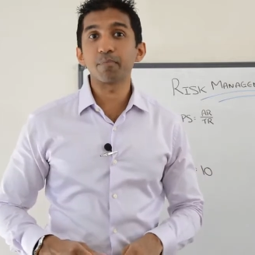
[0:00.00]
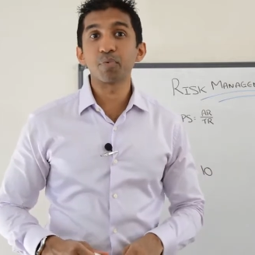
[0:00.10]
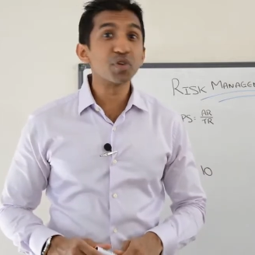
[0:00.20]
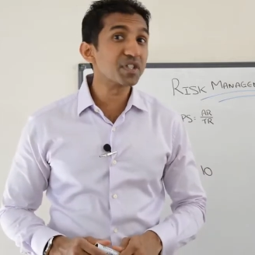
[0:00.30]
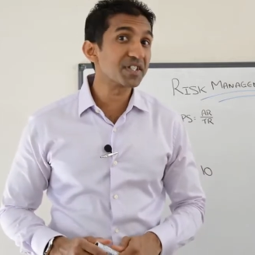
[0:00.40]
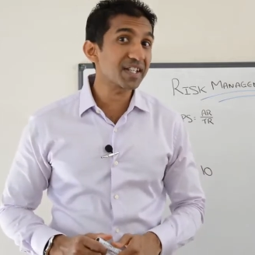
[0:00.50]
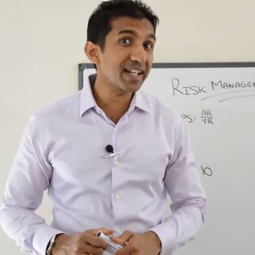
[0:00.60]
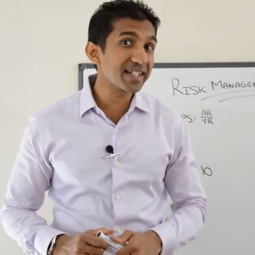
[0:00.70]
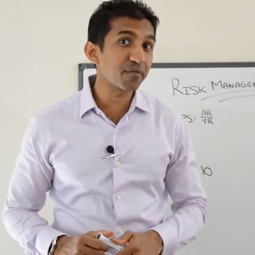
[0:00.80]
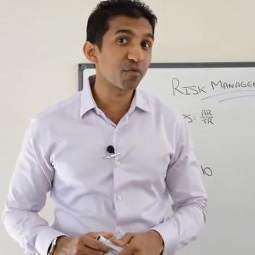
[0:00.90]
position
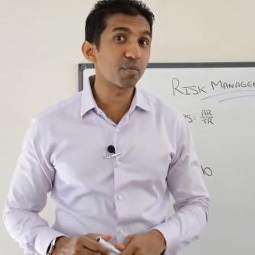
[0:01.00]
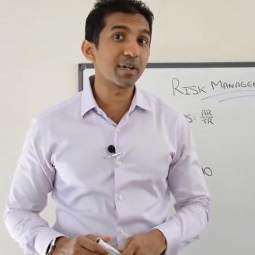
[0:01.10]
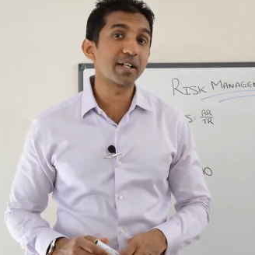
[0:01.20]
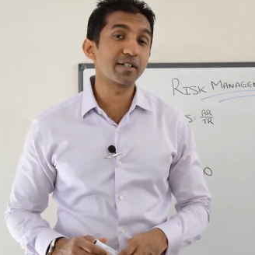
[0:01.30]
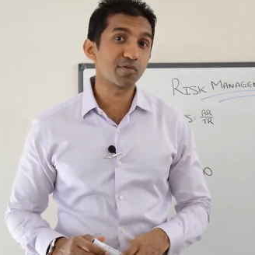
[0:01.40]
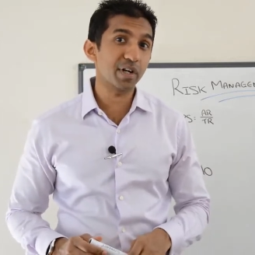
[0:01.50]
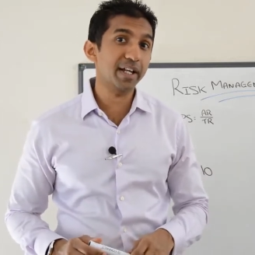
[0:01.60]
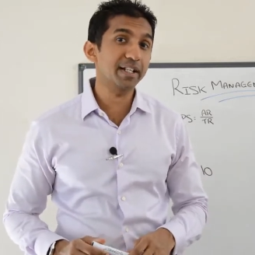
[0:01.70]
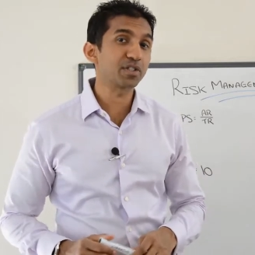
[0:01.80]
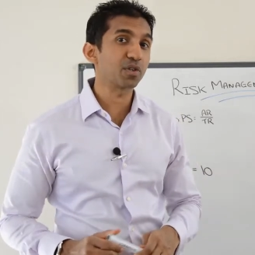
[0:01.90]
sizing formula,
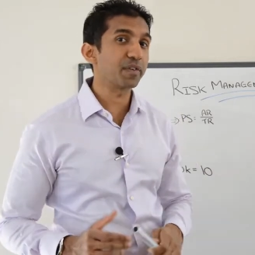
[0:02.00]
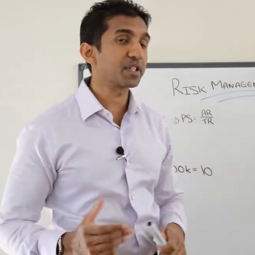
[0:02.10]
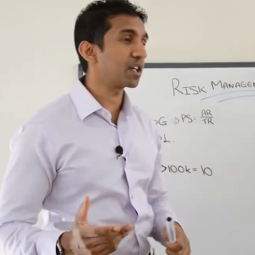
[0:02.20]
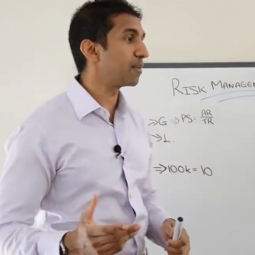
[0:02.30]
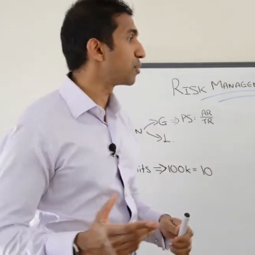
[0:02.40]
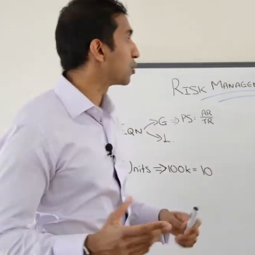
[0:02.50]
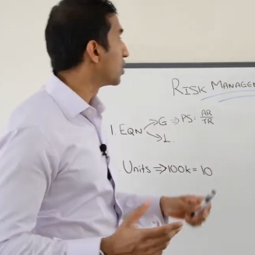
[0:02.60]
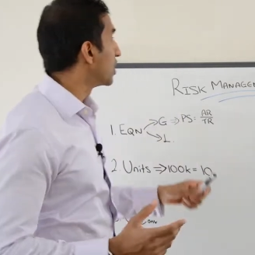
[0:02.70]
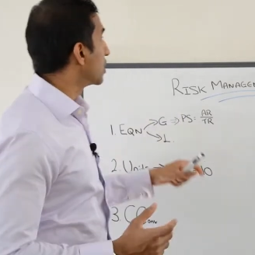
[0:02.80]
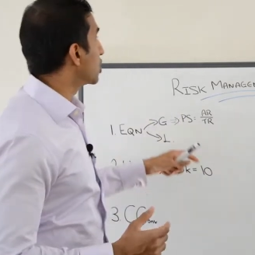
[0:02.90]
right? So for example,
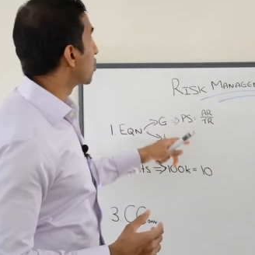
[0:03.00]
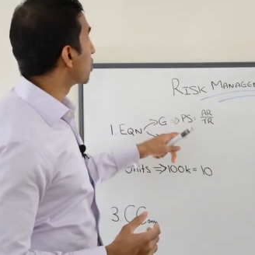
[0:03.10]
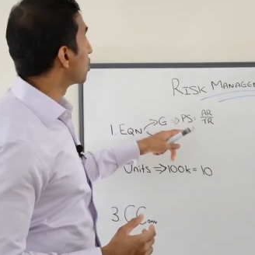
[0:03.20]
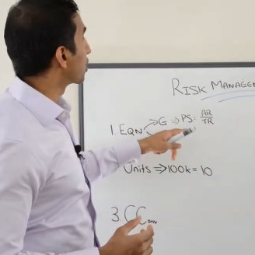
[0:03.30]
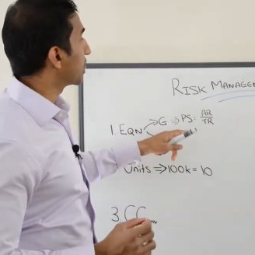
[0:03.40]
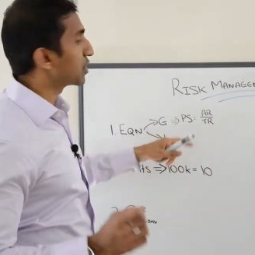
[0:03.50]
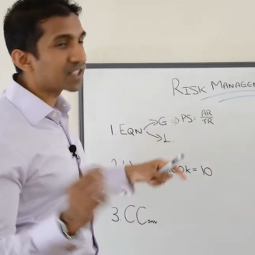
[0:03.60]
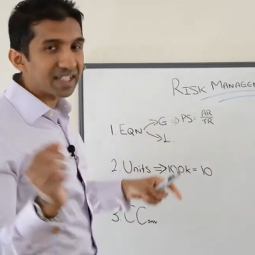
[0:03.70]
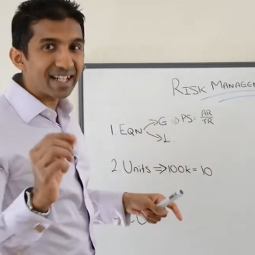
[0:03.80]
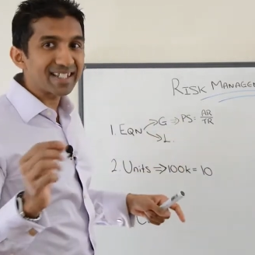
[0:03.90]
you want to look at your
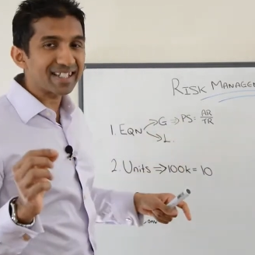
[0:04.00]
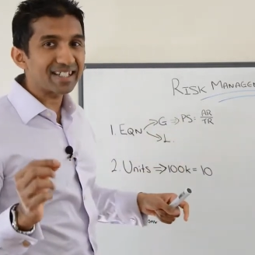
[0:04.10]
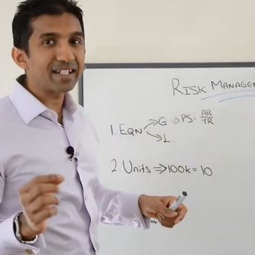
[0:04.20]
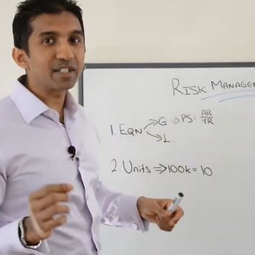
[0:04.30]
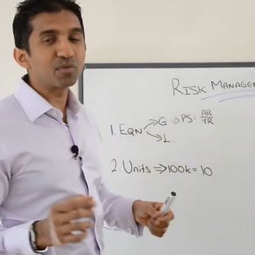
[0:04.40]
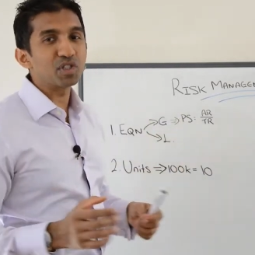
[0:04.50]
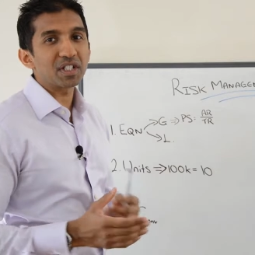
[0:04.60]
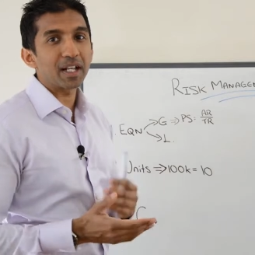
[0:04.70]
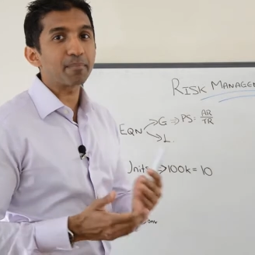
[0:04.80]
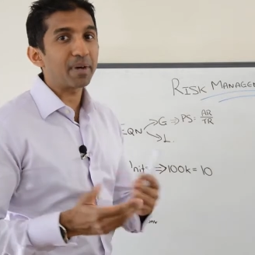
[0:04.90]
stake size, which is
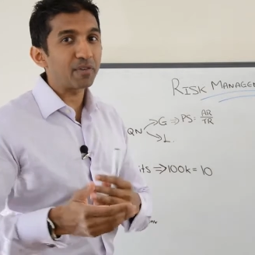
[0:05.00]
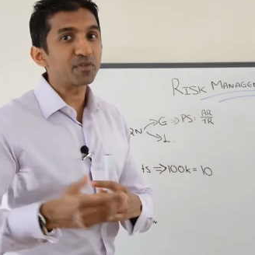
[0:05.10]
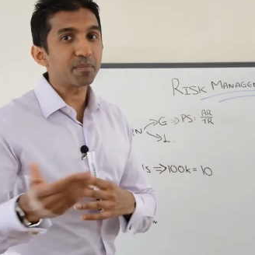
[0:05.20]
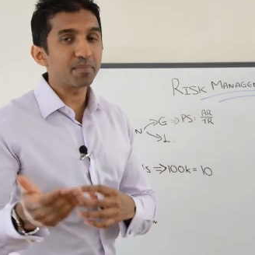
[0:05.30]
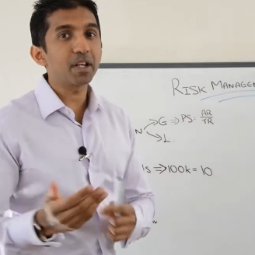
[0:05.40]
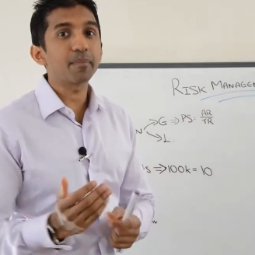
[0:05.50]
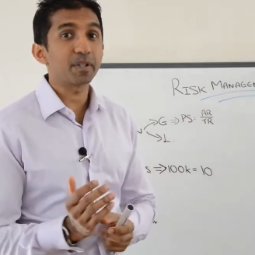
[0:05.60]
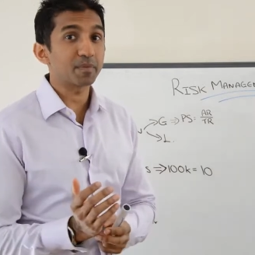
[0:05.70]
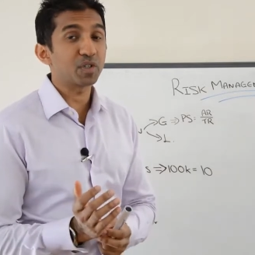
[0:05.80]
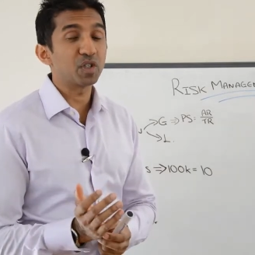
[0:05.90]
like pounds a pip,
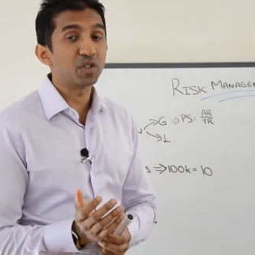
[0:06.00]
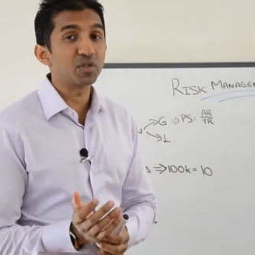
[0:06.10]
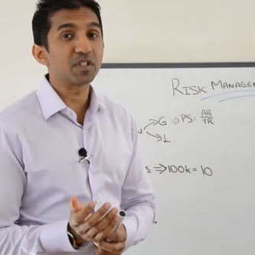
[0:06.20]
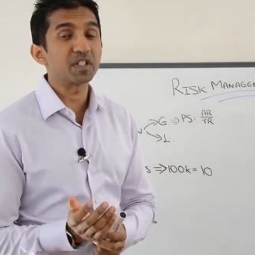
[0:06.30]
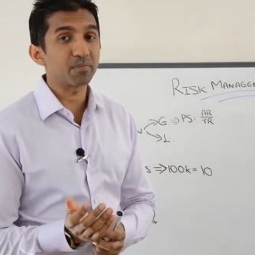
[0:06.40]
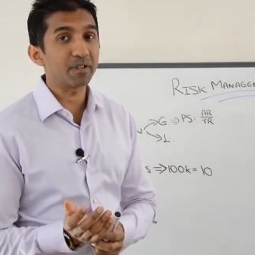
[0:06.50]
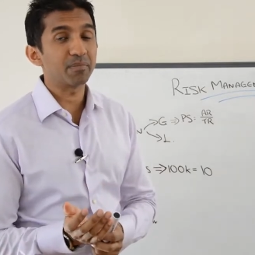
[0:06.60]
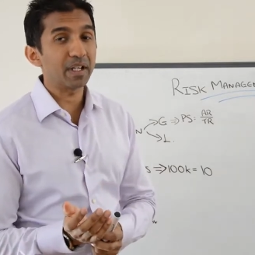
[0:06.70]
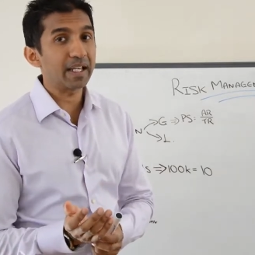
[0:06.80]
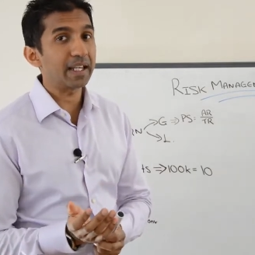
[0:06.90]
especially used in spread
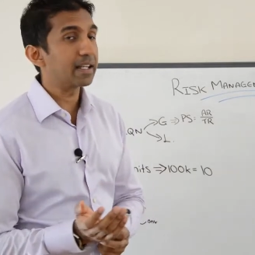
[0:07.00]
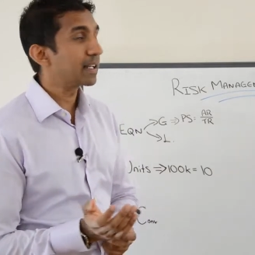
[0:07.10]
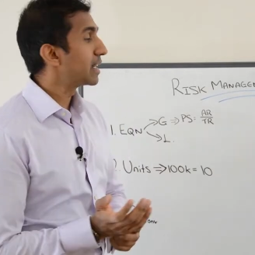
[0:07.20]
betting.